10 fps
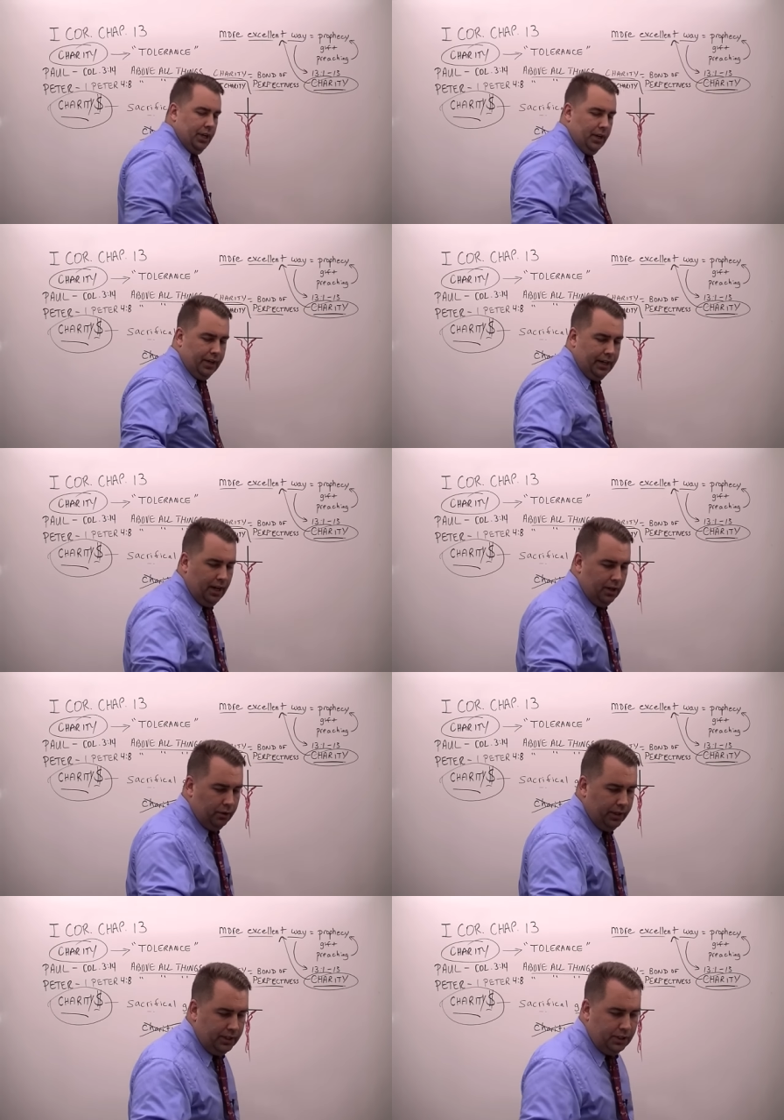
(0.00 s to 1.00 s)
charity not
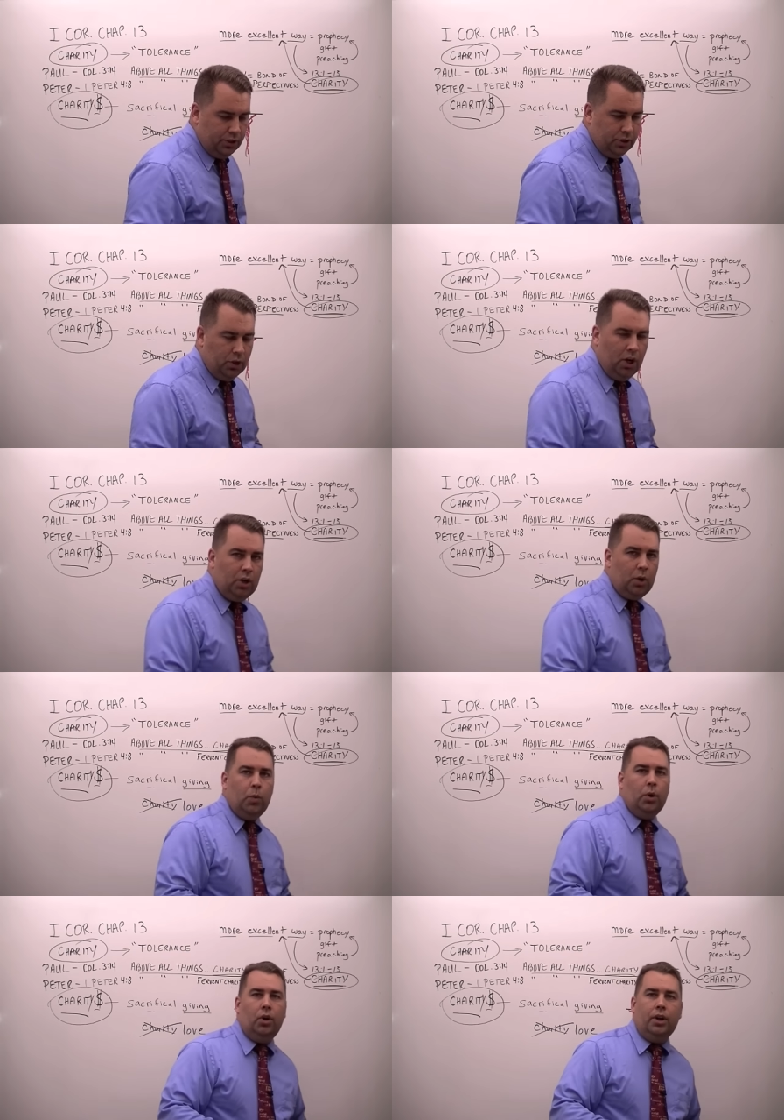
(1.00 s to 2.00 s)
only is a stronger
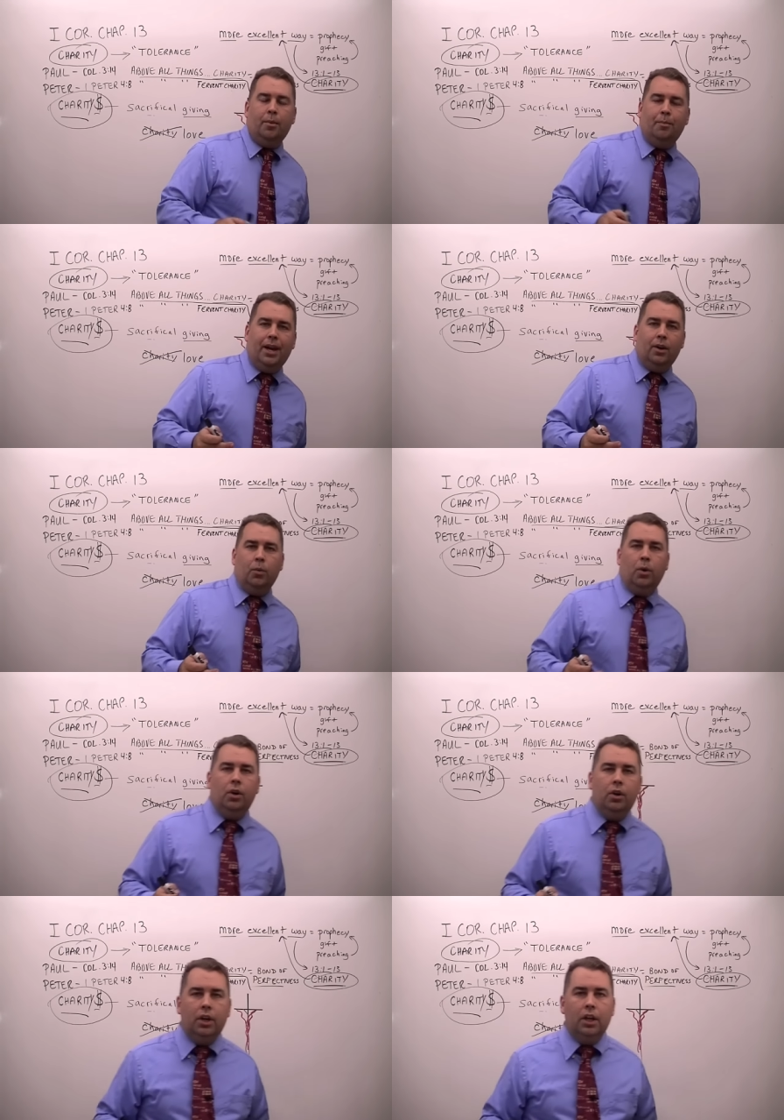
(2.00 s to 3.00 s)
word and a better
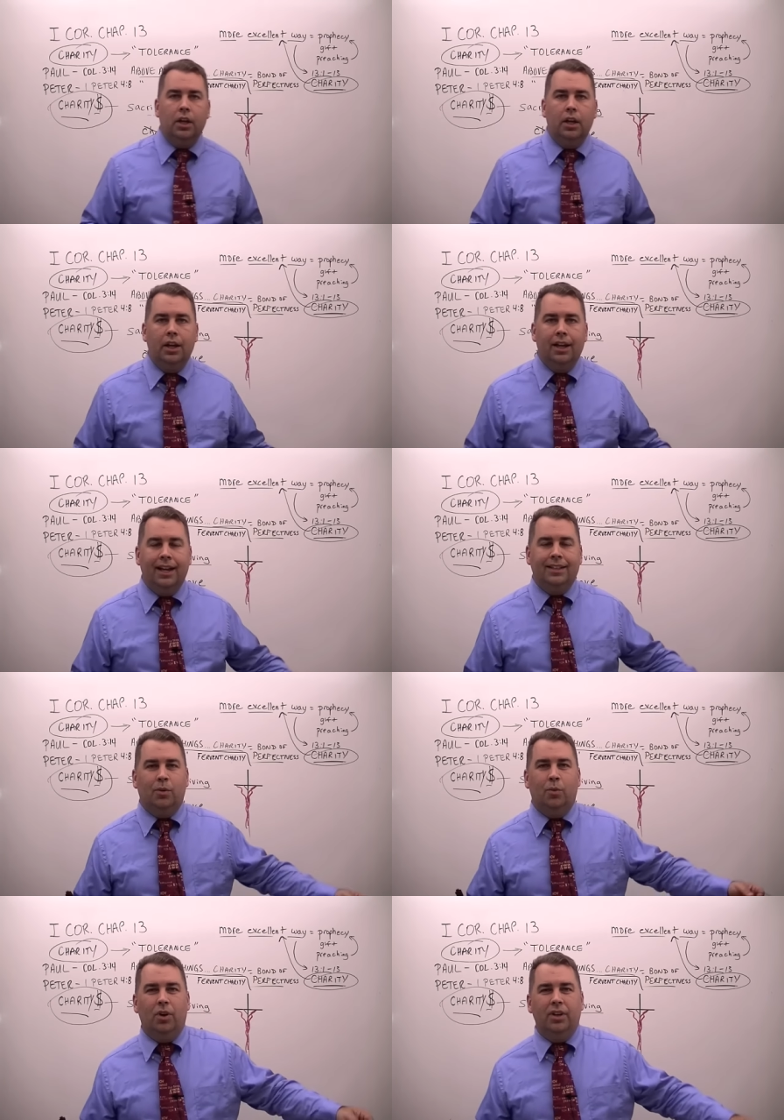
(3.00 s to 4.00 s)
word,
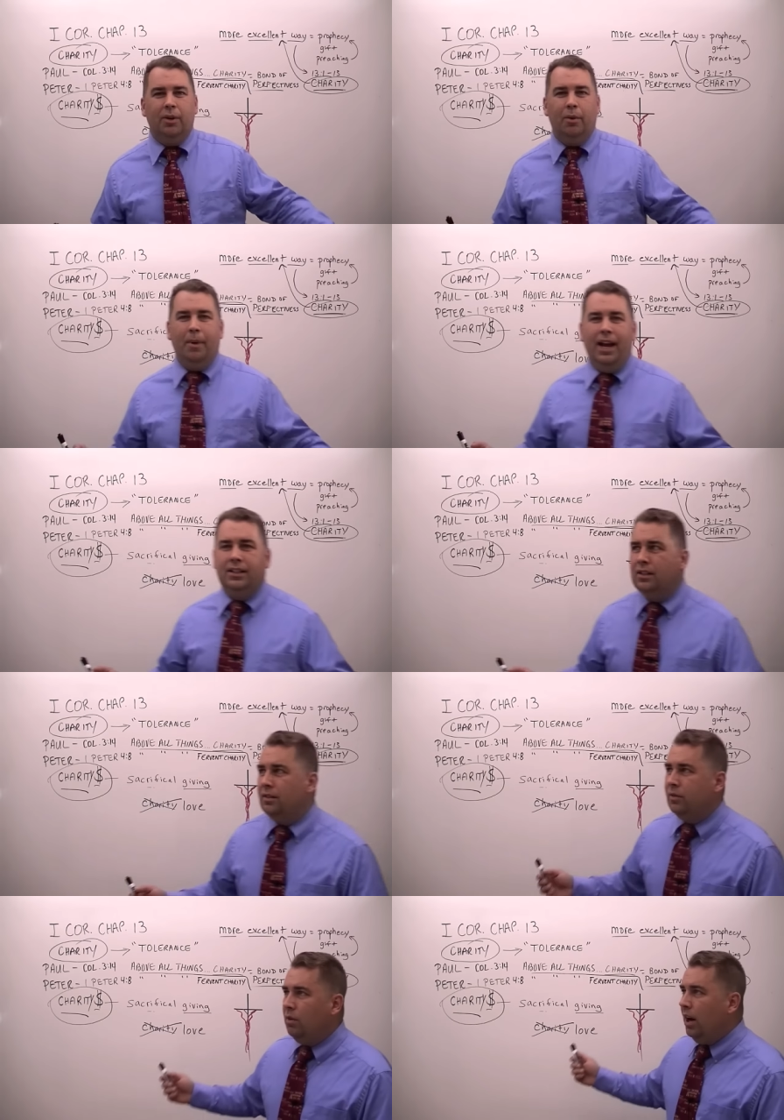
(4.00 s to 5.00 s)
it's a word that reminds us of